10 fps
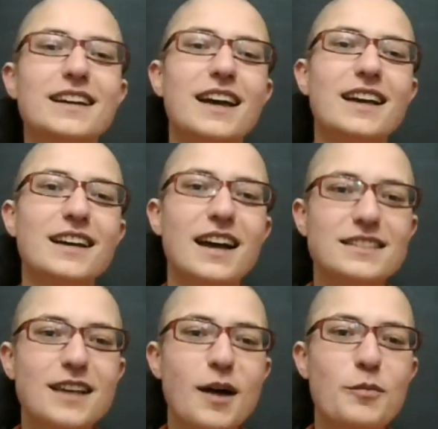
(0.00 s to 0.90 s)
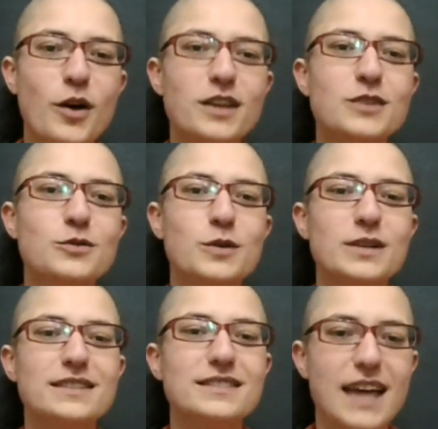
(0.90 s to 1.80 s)
uh, at some point we
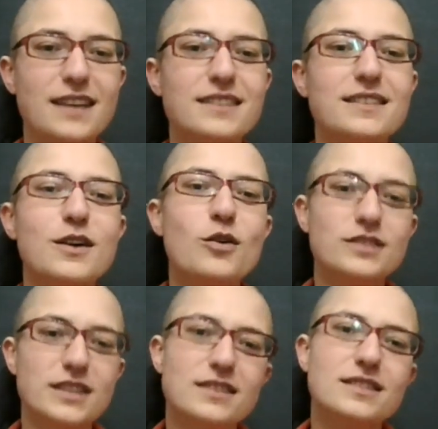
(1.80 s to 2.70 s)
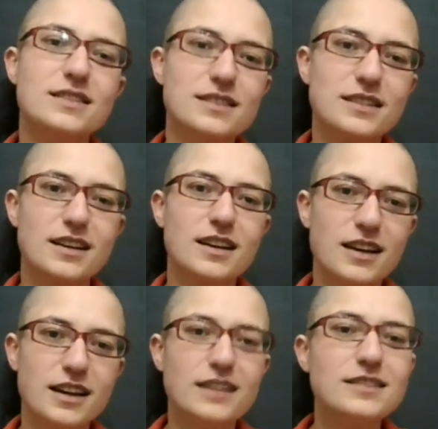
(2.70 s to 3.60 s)
will take the audience uh,
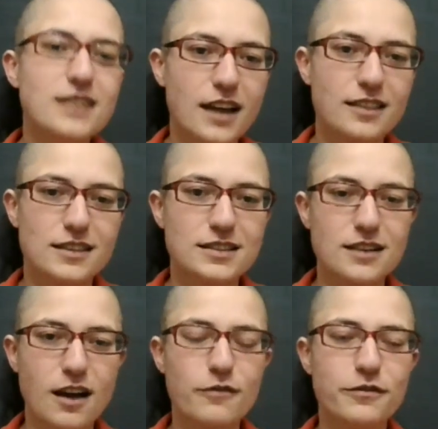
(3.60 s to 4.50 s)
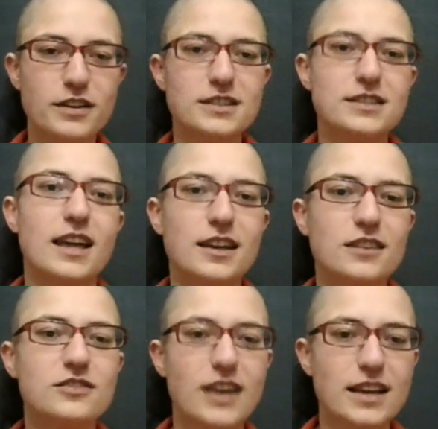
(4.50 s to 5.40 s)
inside this conference. They
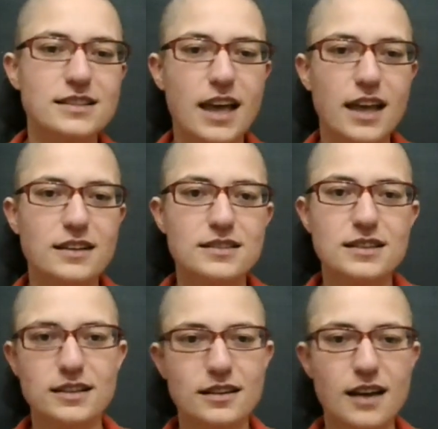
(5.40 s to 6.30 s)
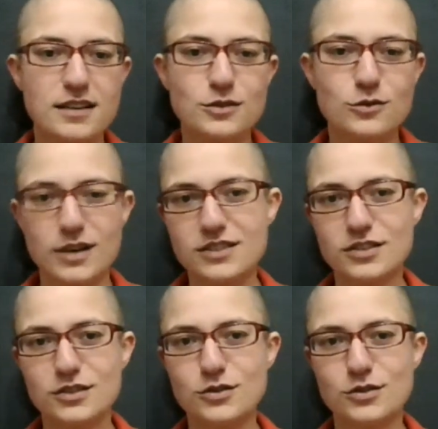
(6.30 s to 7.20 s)
can raise hands and ask
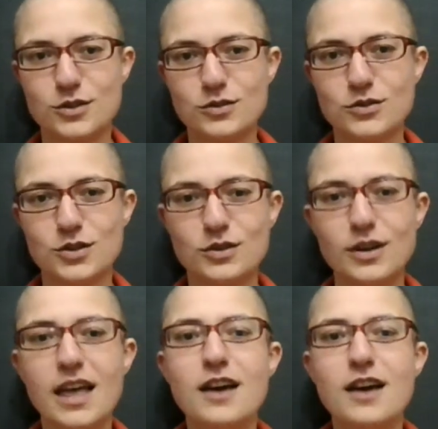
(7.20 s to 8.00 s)
questions to you too. Okay,